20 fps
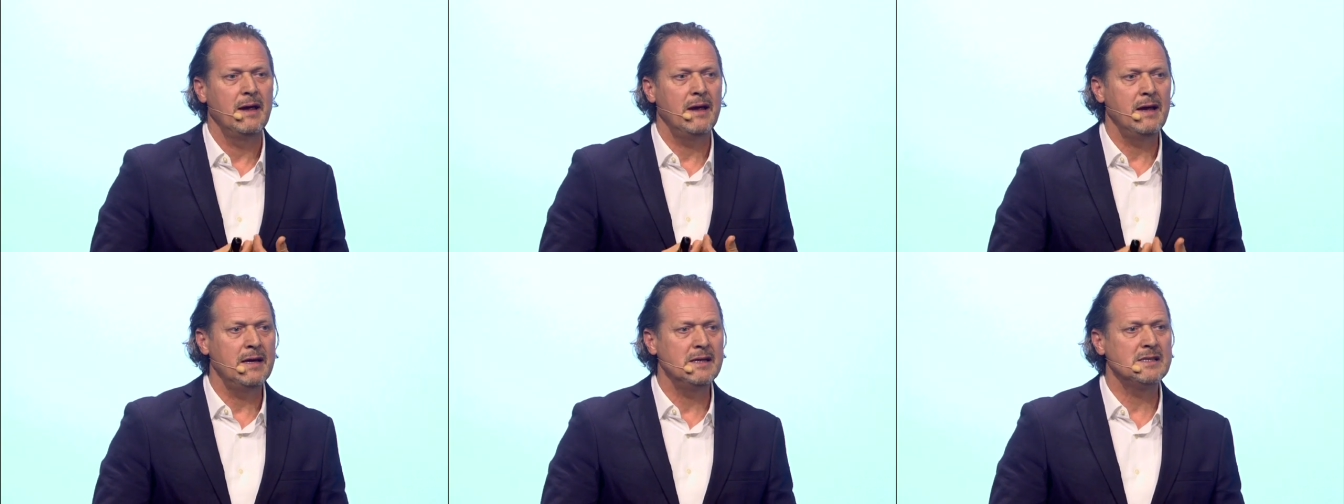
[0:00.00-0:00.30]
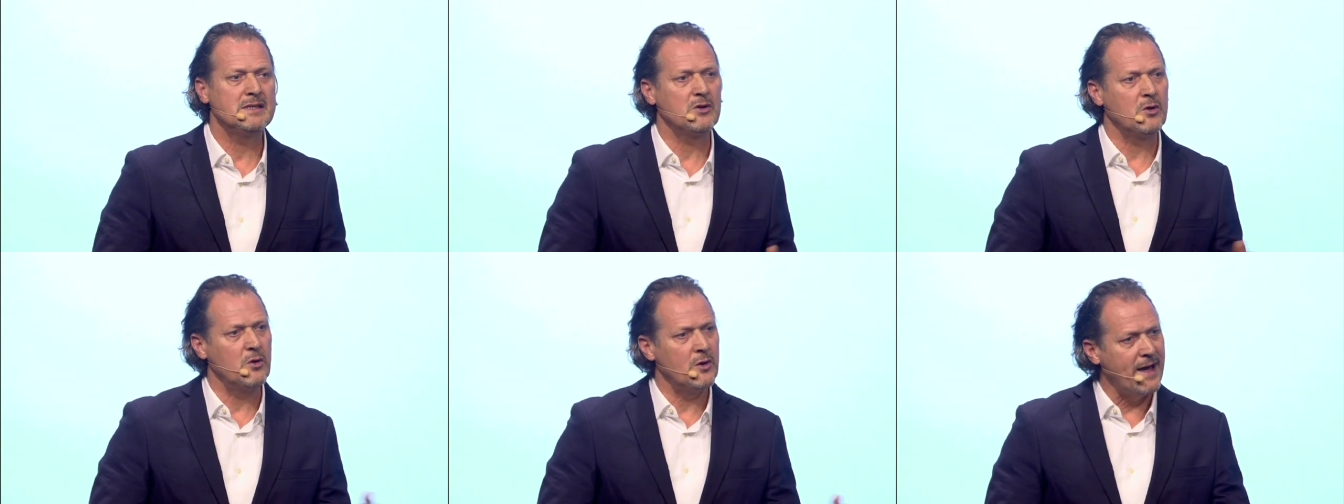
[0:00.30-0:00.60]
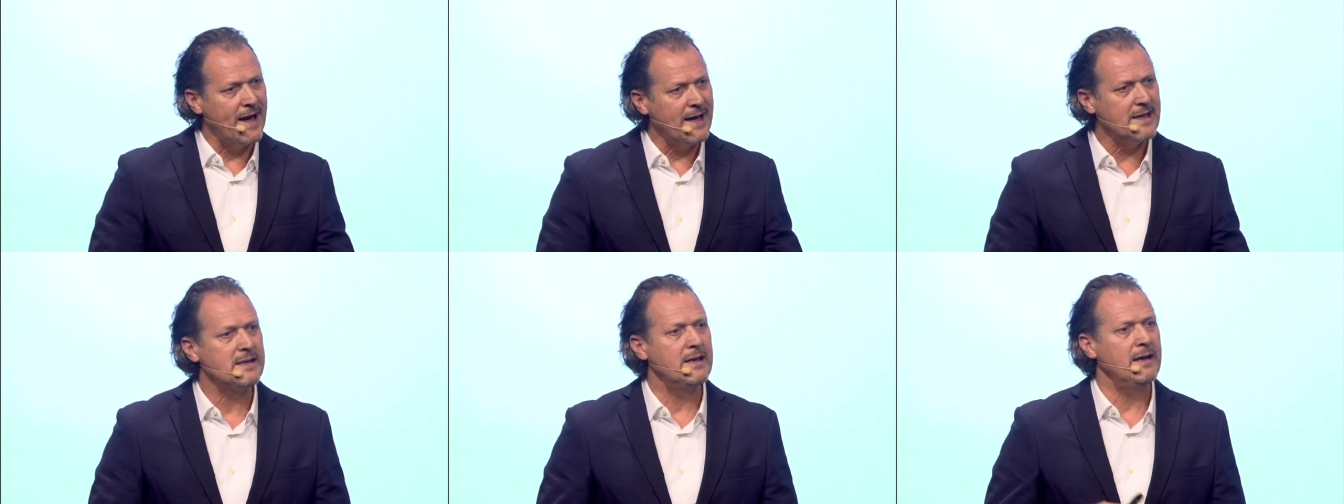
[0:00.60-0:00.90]
is
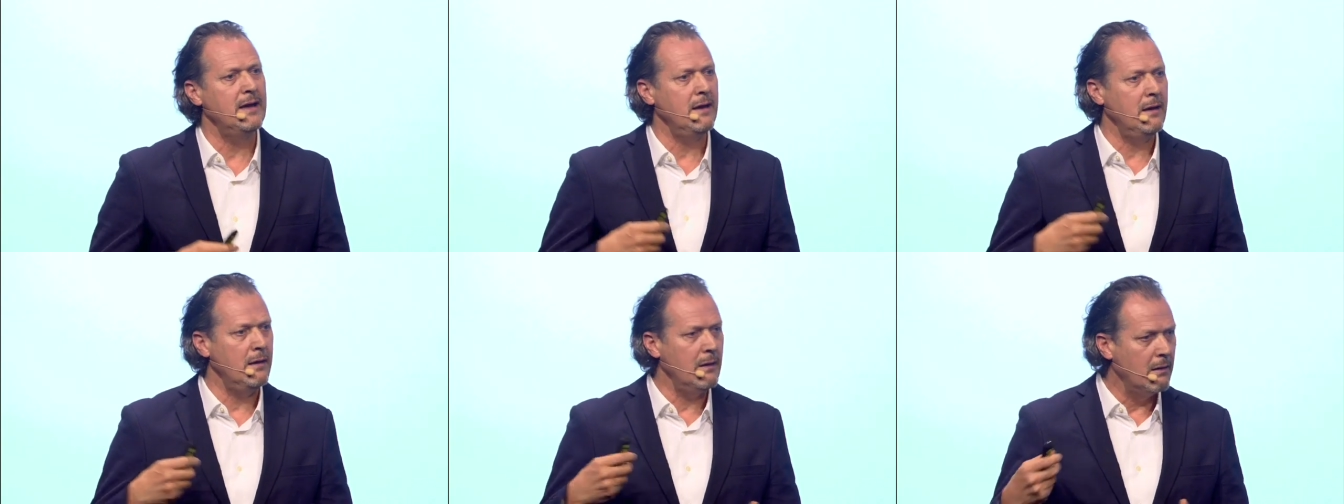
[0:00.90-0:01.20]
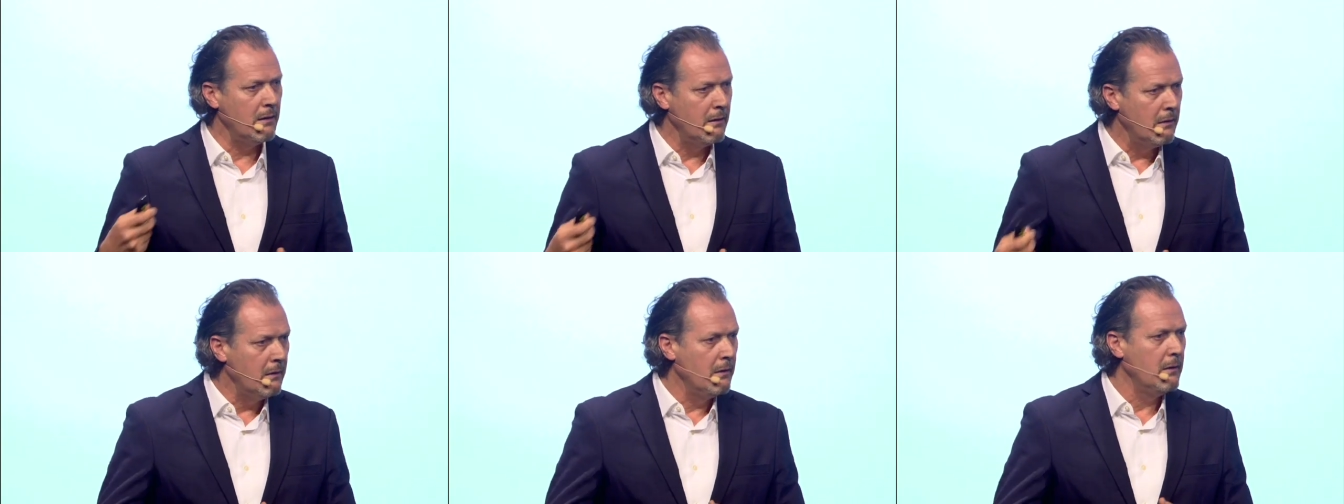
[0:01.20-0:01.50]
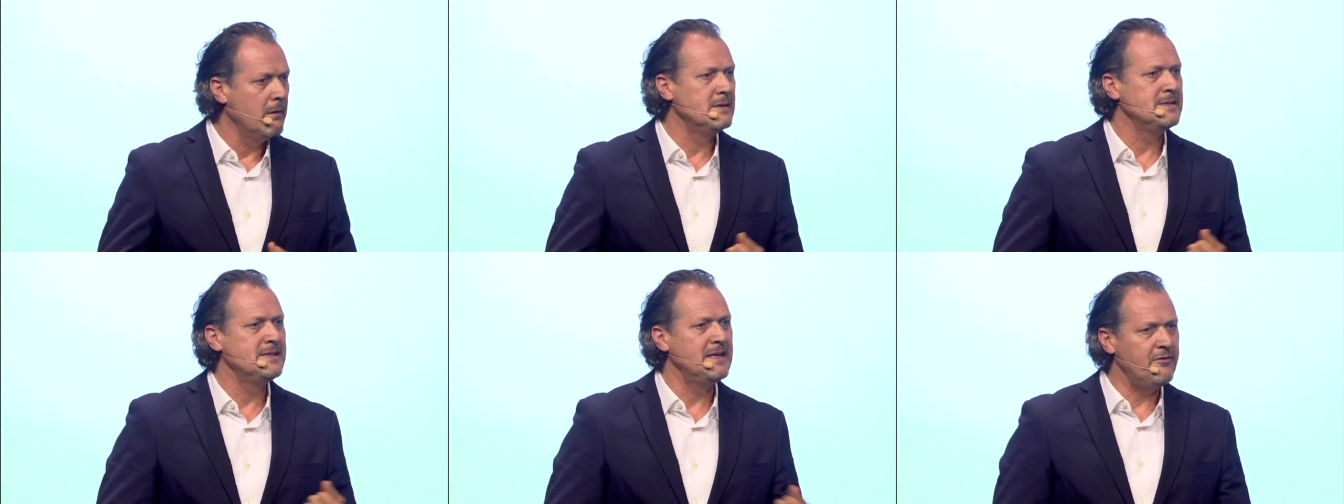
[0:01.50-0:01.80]
connecting
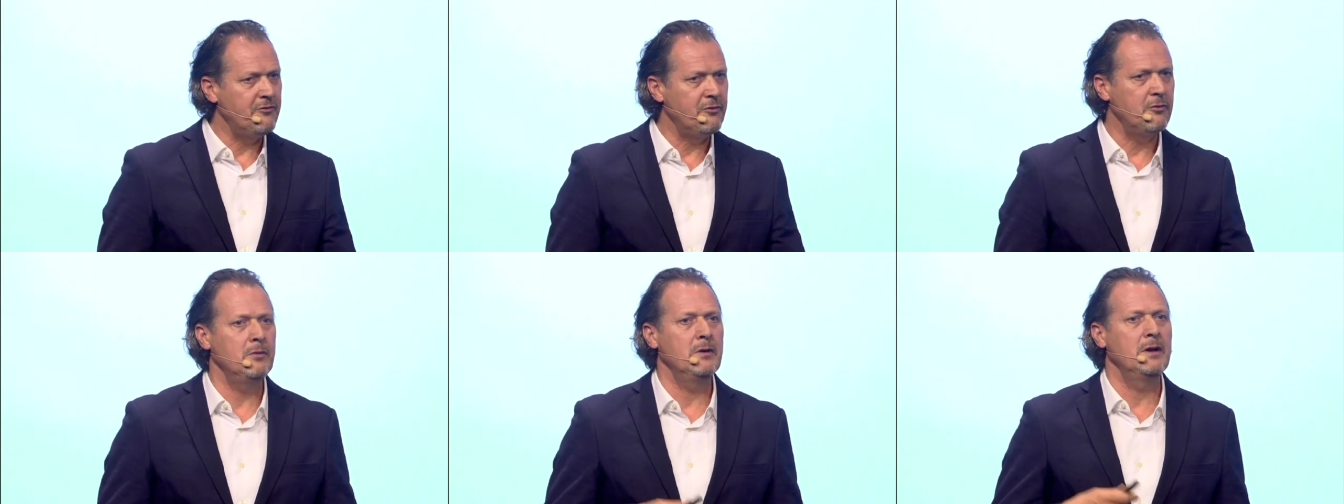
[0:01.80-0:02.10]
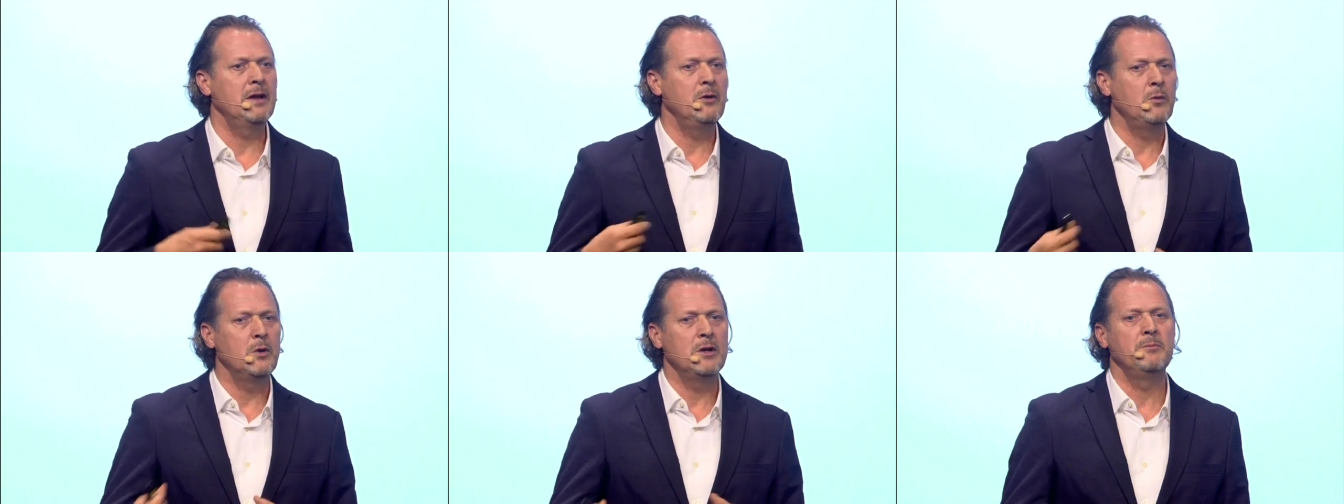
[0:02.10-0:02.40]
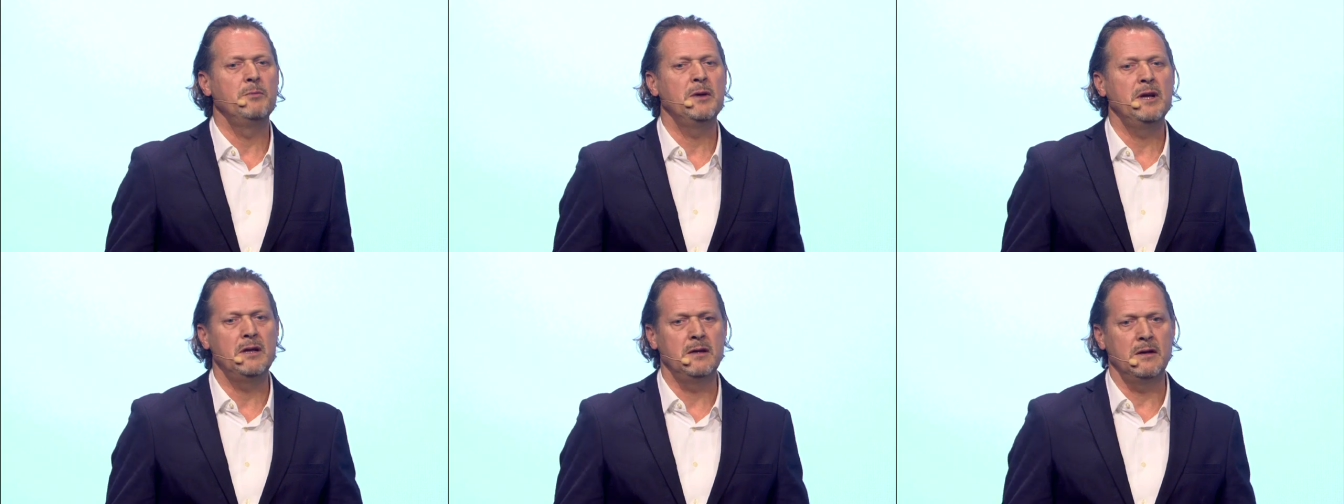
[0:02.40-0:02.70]
differently
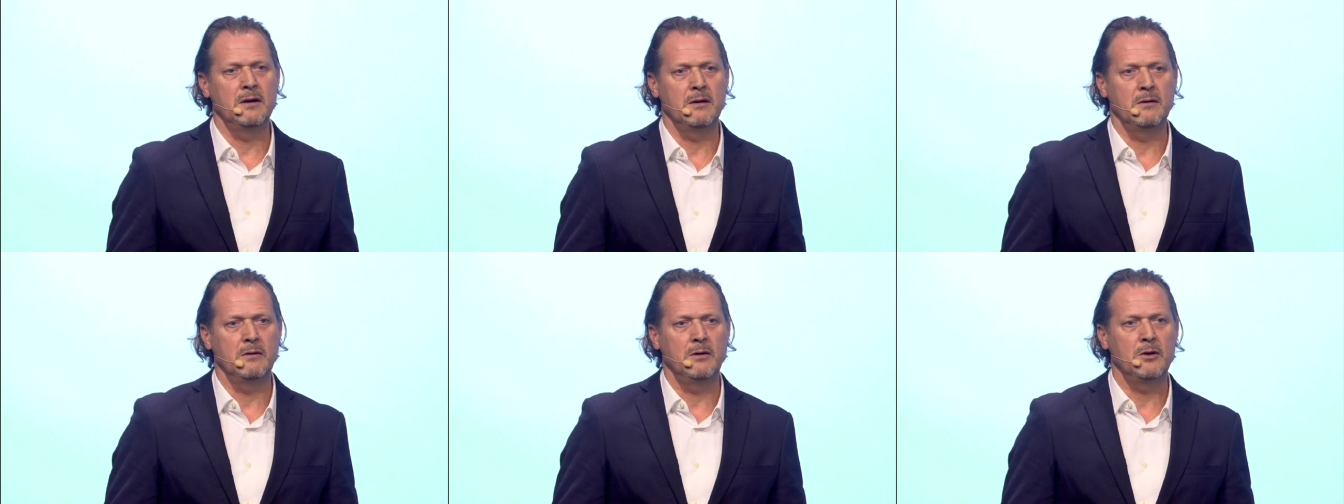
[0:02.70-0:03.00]
with media.